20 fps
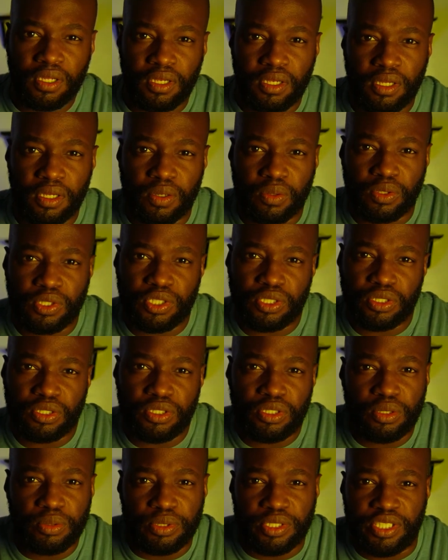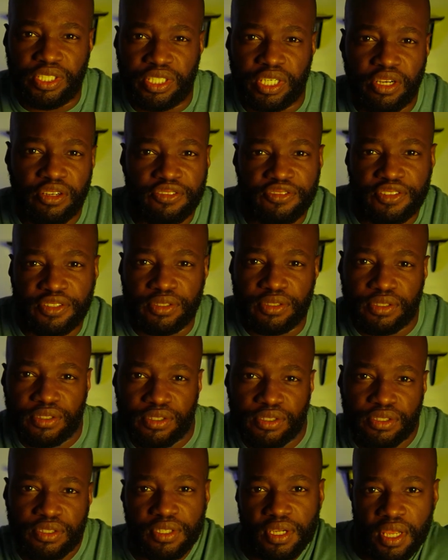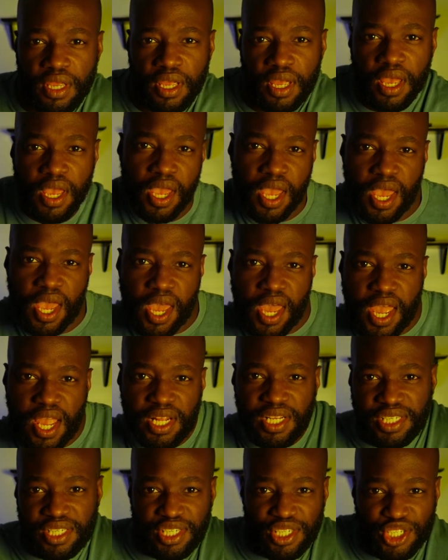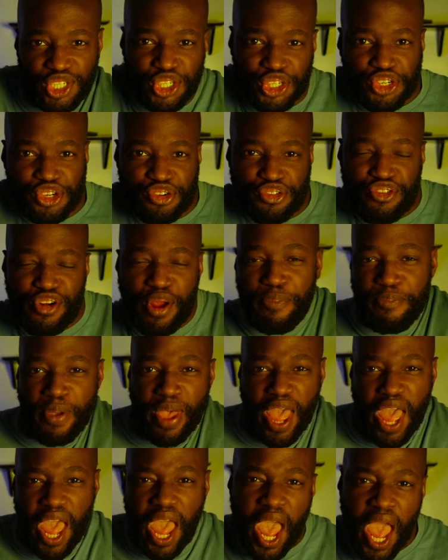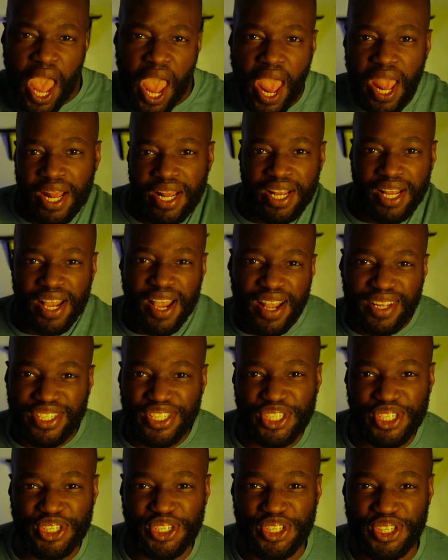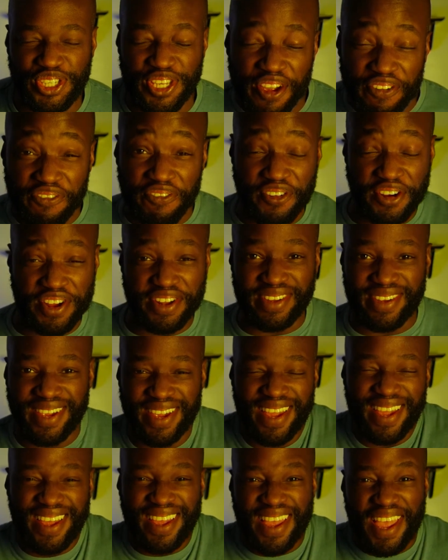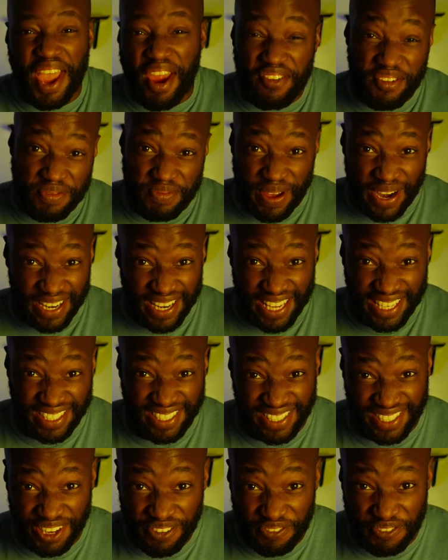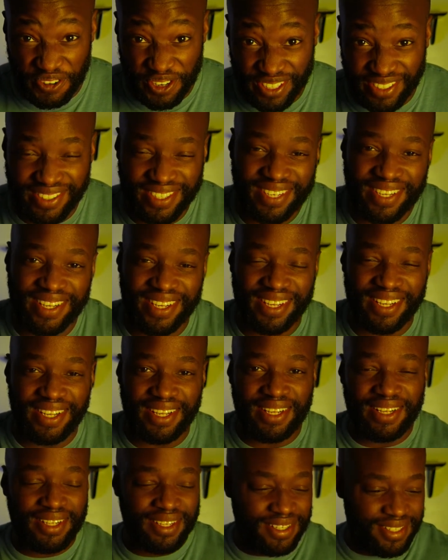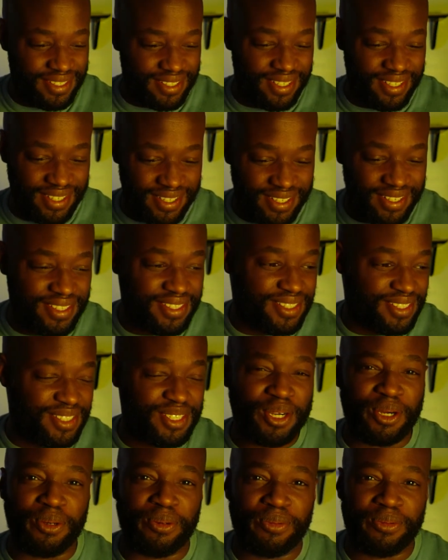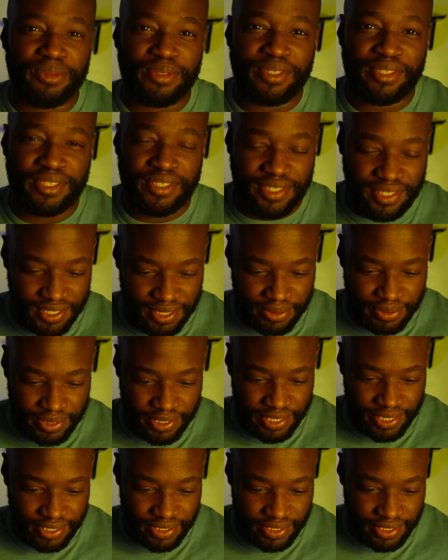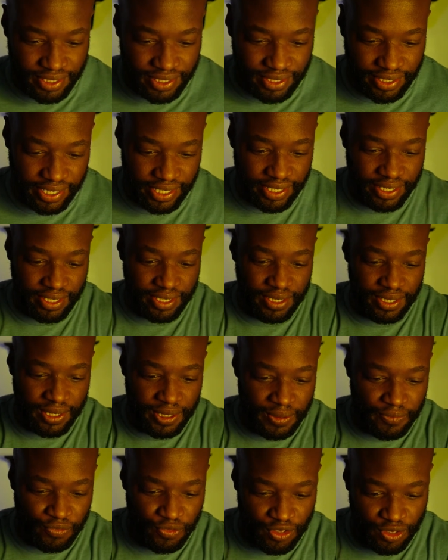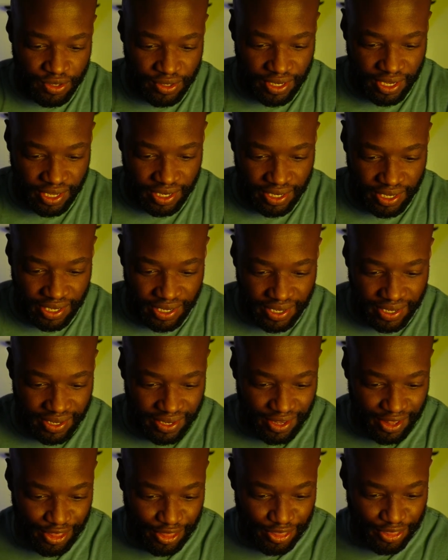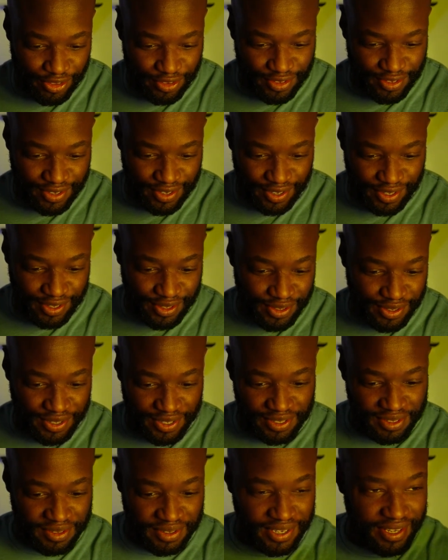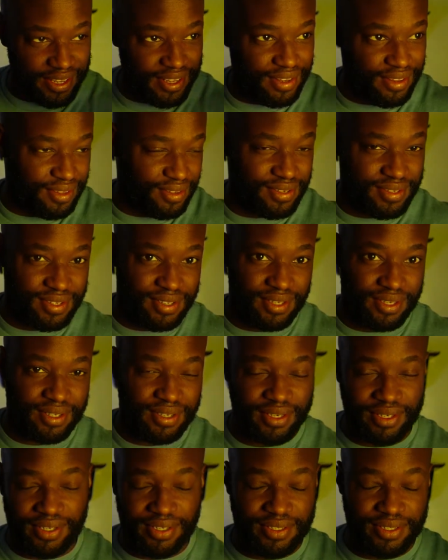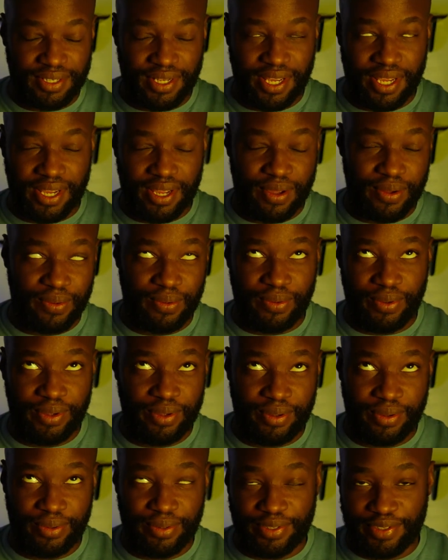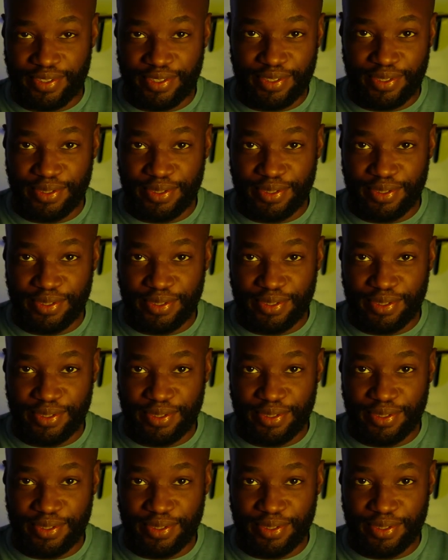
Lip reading: Look what you can do with gel filters. It's just trippy. It's just different. Everybody likes different. See, this is dope. You see what I'm saying? So like, you got like this color and you got this color, and it's like, whoa, what's he